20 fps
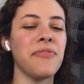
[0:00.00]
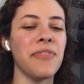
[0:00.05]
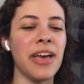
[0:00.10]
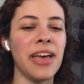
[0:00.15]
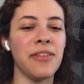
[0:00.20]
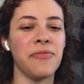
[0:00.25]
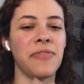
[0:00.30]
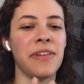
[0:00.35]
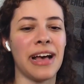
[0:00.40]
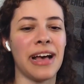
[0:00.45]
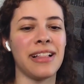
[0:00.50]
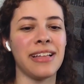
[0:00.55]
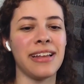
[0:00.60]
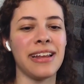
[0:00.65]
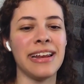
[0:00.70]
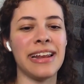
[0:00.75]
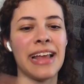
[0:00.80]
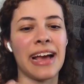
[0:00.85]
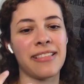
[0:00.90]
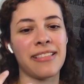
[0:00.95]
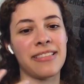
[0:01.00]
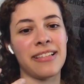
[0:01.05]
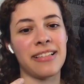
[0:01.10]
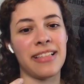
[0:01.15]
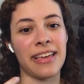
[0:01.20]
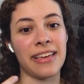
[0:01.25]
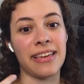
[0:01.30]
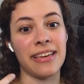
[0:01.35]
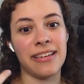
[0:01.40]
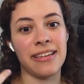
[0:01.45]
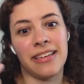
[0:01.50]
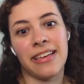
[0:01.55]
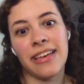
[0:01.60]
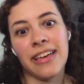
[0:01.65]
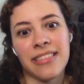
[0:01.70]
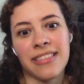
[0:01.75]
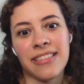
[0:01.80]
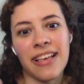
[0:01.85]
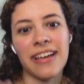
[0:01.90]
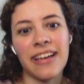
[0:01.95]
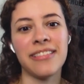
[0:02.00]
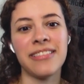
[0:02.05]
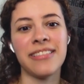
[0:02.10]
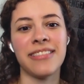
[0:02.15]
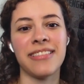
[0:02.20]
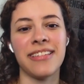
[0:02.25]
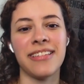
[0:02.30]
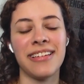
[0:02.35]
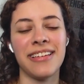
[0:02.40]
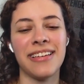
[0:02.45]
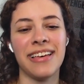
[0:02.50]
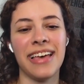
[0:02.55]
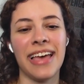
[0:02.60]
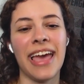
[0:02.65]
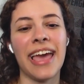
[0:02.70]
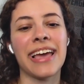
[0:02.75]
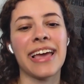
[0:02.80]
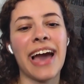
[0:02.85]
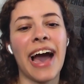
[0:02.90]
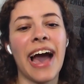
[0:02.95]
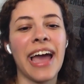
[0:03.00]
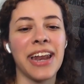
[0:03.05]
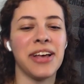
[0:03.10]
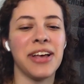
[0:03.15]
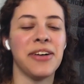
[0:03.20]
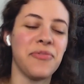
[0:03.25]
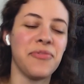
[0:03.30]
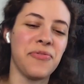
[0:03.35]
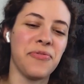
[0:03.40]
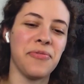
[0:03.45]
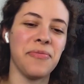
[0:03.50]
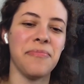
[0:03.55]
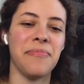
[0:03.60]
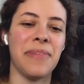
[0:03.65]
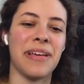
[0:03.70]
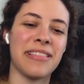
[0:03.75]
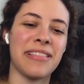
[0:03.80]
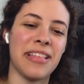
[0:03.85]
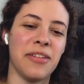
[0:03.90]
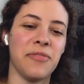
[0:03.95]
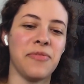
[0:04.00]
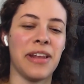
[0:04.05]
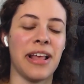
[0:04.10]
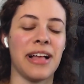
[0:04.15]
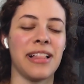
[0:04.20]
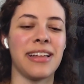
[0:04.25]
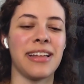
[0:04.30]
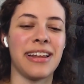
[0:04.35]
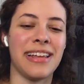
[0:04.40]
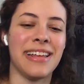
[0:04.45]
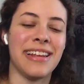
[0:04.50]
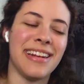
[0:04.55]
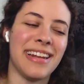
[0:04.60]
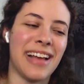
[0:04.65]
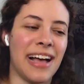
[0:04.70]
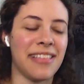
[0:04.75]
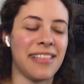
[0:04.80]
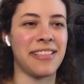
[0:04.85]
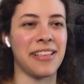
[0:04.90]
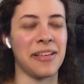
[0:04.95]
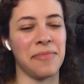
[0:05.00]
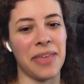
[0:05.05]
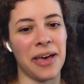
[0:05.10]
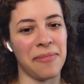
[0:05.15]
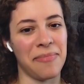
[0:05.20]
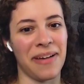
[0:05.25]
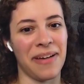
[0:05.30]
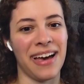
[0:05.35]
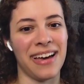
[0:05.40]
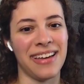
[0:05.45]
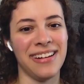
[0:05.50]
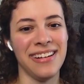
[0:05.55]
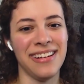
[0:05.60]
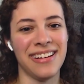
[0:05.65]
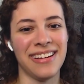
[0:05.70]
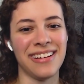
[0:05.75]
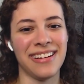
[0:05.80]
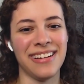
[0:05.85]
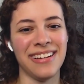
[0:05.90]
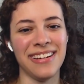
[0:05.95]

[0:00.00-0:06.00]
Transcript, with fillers: infidelity next to like incest, it kind of makes the infidelity not seem that bad my